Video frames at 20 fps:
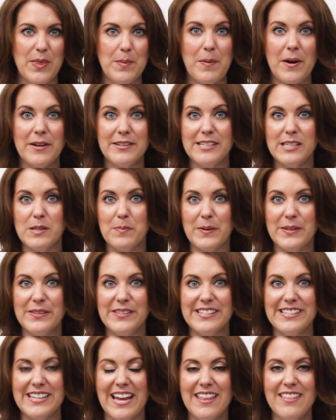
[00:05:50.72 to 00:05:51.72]
The
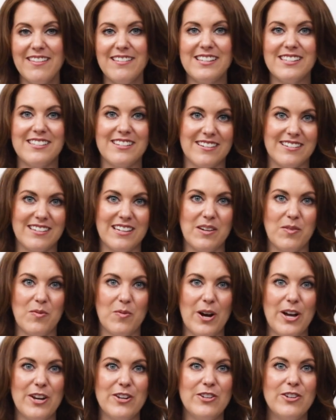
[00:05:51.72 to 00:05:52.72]
participants in this study
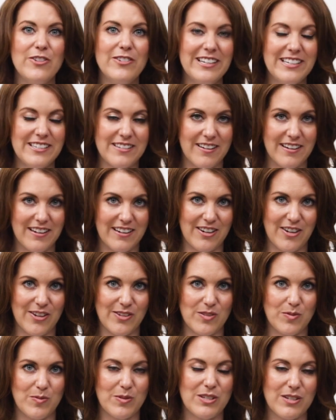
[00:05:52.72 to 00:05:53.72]
were newly
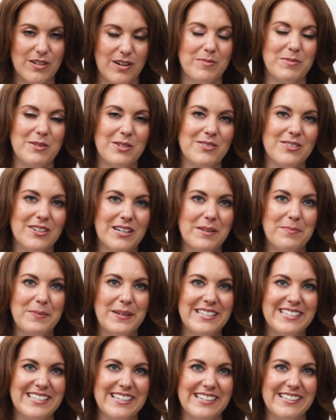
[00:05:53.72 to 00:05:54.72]
diagnosed with type two
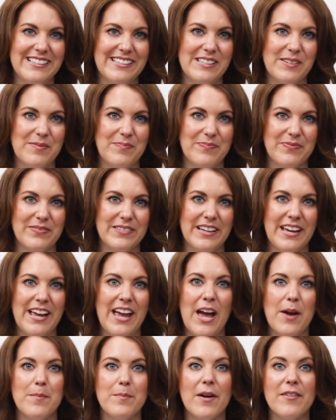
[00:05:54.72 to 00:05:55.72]
diabetes.
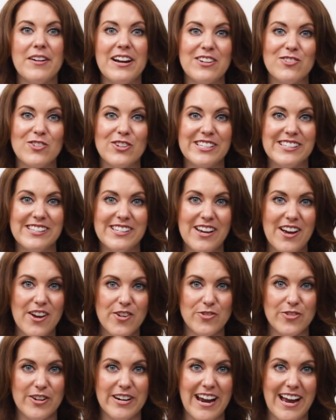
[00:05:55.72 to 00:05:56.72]
Bariatric
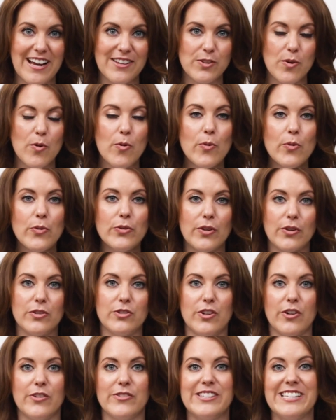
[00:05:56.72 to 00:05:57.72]
surgery has
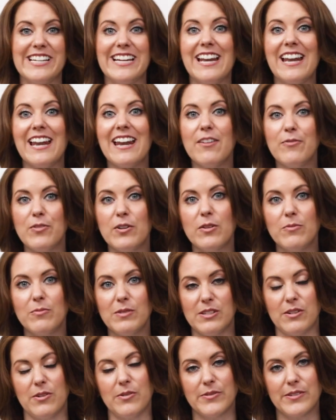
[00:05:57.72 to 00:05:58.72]
also shown
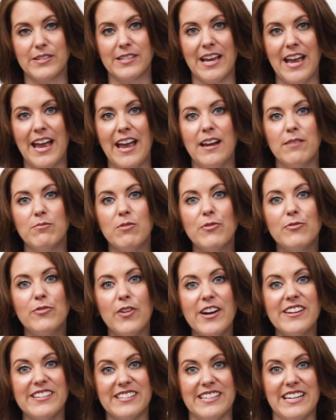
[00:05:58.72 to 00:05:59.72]
significant results in
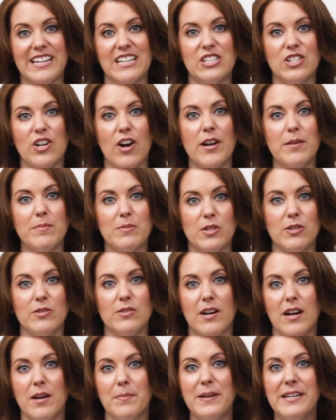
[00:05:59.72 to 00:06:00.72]
reversing type
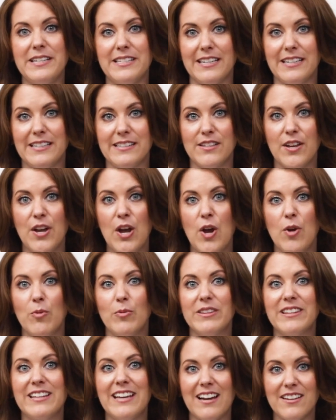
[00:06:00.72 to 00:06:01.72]
two diabetes,
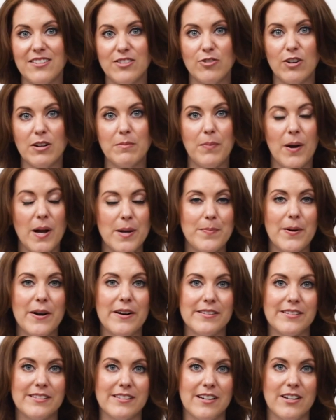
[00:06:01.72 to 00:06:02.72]
with gastric
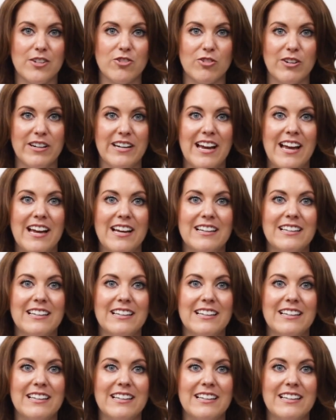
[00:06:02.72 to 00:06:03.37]
bypass surgery